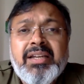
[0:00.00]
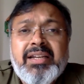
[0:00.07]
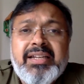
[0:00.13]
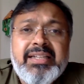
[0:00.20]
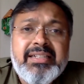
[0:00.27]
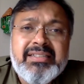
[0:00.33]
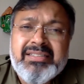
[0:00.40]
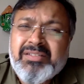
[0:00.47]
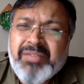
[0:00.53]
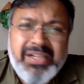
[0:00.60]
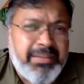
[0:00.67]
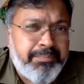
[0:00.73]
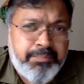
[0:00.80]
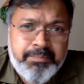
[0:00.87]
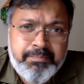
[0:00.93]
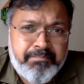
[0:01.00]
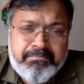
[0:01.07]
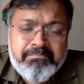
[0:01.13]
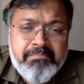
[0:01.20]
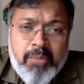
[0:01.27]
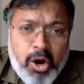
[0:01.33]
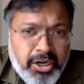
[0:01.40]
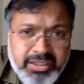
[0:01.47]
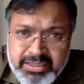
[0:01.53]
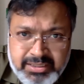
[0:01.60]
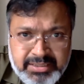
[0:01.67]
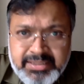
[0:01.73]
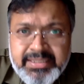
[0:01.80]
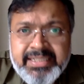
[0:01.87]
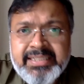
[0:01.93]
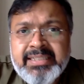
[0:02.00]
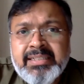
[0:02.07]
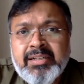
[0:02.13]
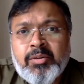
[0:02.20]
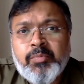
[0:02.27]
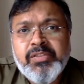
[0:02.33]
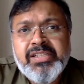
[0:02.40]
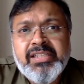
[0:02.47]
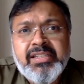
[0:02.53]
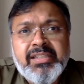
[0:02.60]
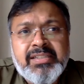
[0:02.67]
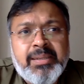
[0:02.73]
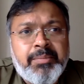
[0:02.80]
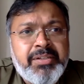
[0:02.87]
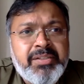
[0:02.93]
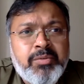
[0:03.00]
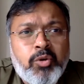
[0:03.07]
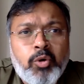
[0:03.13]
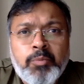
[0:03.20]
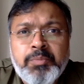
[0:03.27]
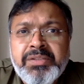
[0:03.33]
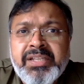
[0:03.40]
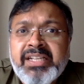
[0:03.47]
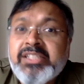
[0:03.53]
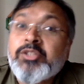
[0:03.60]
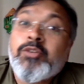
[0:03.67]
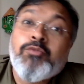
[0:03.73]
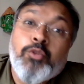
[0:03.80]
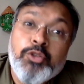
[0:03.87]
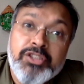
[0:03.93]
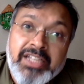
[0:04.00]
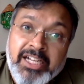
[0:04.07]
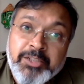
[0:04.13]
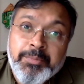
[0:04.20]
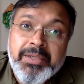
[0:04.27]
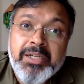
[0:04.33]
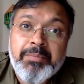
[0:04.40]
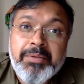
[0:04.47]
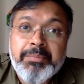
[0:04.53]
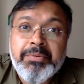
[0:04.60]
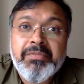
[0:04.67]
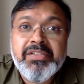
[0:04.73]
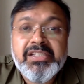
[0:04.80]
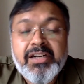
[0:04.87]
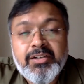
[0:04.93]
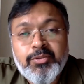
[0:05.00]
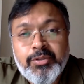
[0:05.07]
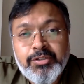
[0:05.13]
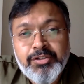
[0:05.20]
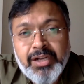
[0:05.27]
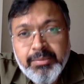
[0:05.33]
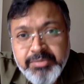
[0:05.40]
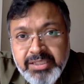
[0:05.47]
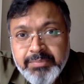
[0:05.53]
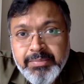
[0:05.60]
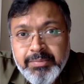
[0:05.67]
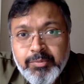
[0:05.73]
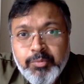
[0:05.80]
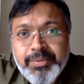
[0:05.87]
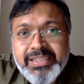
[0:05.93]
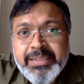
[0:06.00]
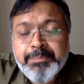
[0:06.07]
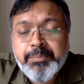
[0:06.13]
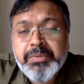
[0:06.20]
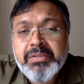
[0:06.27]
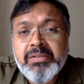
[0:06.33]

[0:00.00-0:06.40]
It's very modern, and obviously there's somebody who hopes that instead of going to Taj Mahal, people will start going to Ram Janmabhoomi temple.